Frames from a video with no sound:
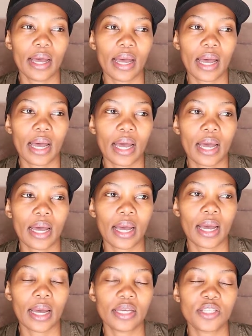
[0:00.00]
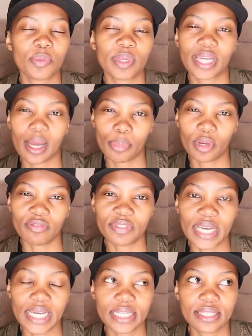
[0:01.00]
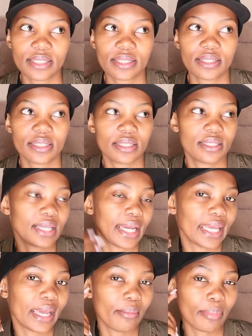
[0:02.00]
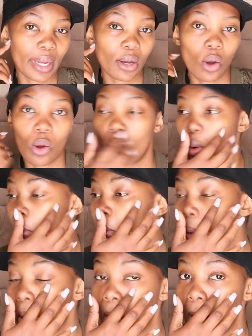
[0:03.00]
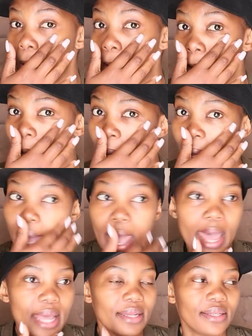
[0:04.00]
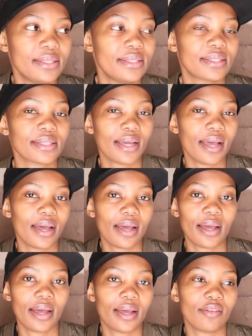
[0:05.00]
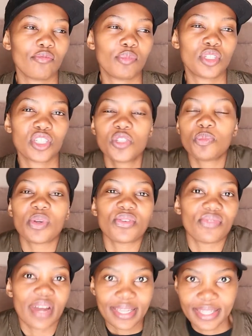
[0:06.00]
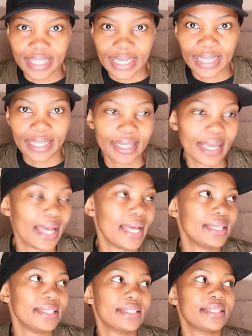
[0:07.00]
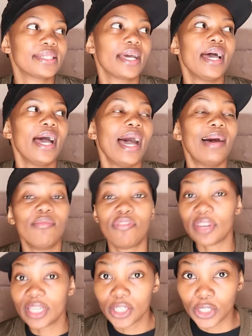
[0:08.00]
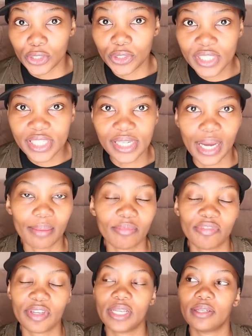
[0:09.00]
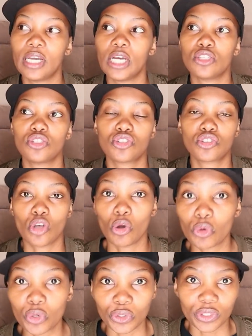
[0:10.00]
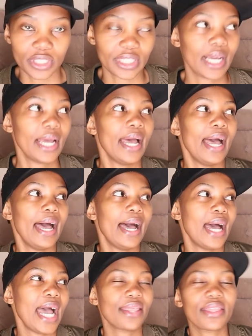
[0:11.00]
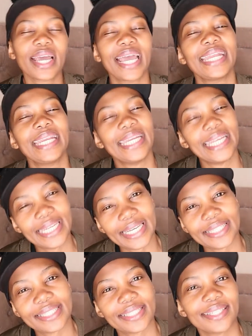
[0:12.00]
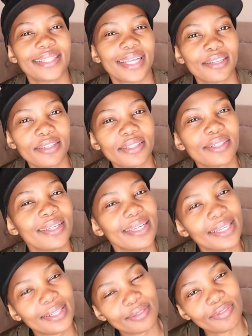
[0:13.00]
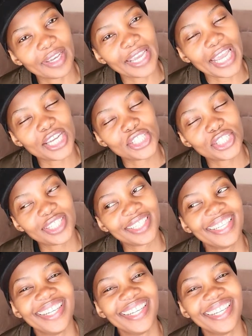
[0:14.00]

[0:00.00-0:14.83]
uh, it's been a couple of days since I came back home and I've uh, just been resting and I'm feeling good. I'm feeling so good. Uh, I think I needed that little vacation